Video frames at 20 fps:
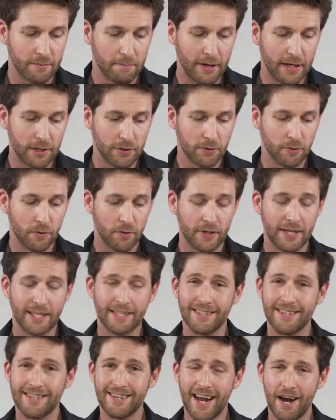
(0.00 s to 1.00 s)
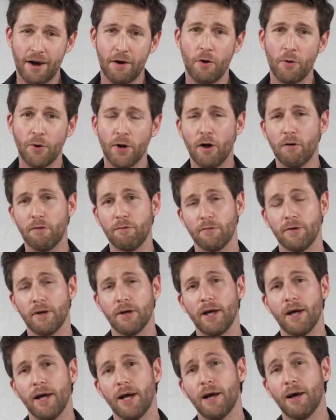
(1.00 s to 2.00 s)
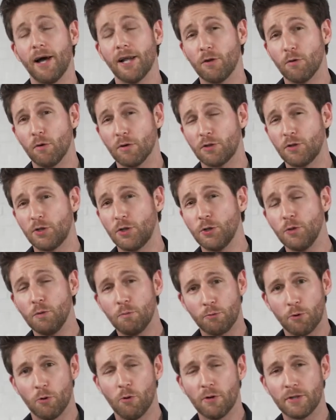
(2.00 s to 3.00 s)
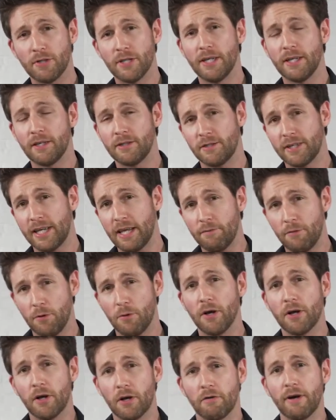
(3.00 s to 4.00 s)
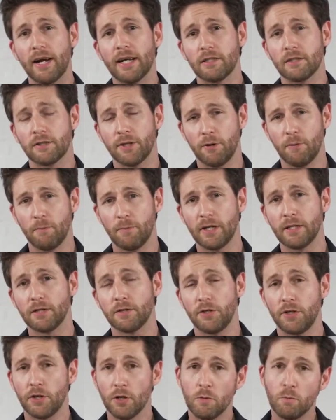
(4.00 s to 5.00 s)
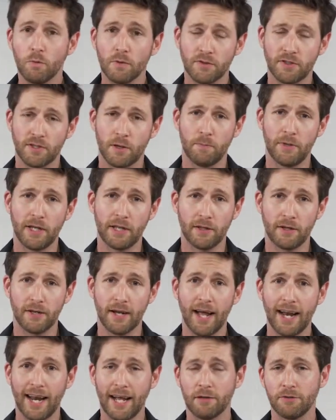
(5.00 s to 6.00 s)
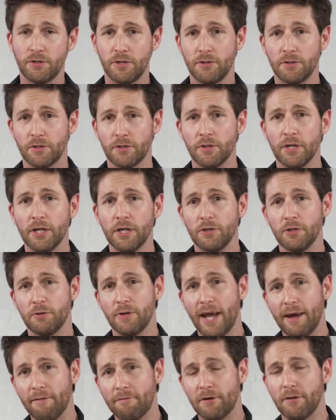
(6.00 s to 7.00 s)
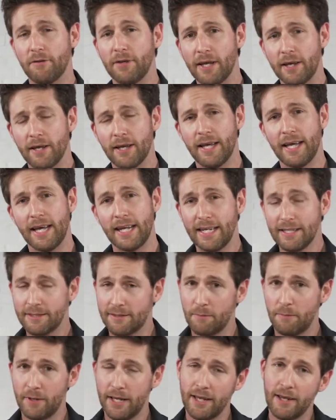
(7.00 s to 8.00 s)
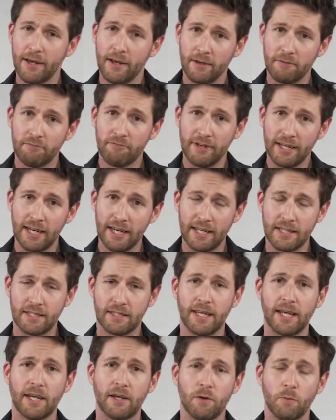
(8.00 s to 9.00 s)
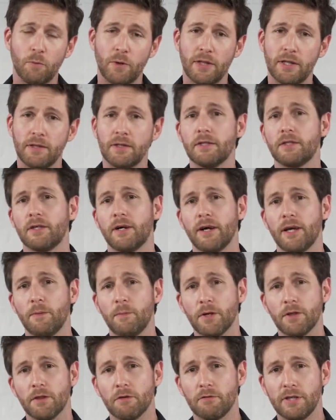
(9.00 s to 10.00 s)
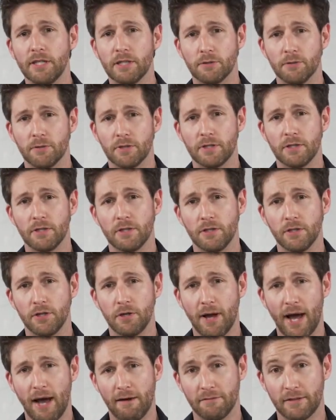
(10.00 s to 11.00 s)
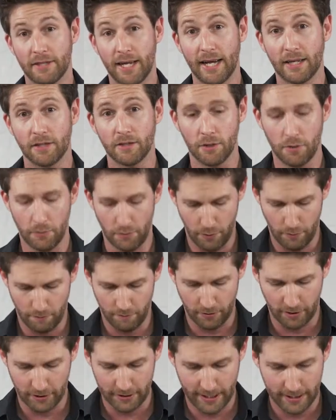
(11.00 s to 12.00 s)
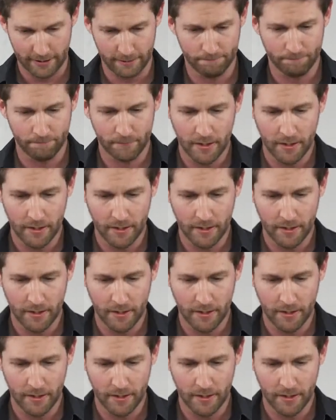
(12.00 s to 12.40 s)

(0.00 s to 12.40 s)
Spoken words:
to make sure that it's narrow enough and not too broad to give you a correct scoping. So you don't want something that allows you to do everything. It needs to be realistic within the time and the resources that you have to execute your project.